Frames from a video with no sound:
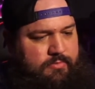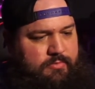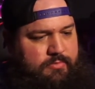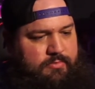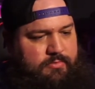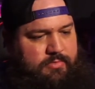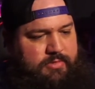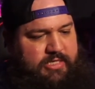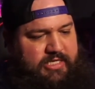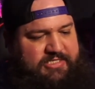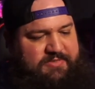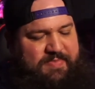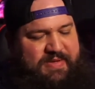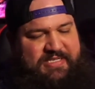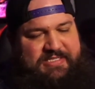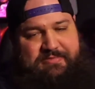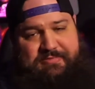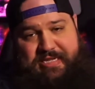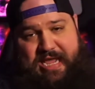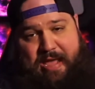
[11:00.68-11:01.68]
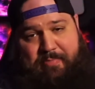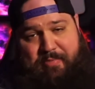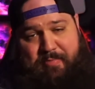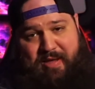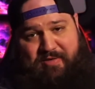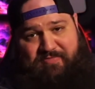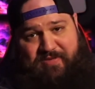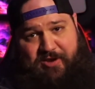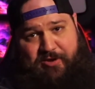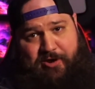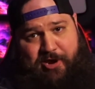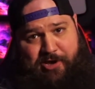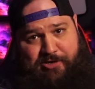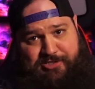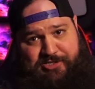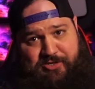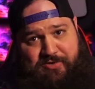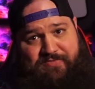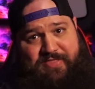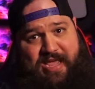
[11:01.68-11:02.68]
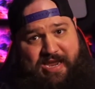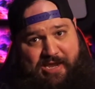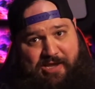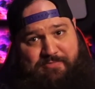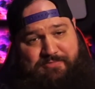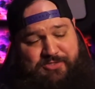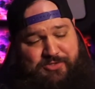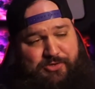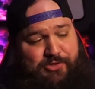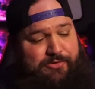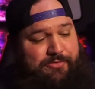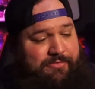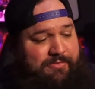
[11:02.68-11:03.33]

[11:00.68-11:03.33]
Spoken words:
That's me tapping my fingernails. So if that comes through,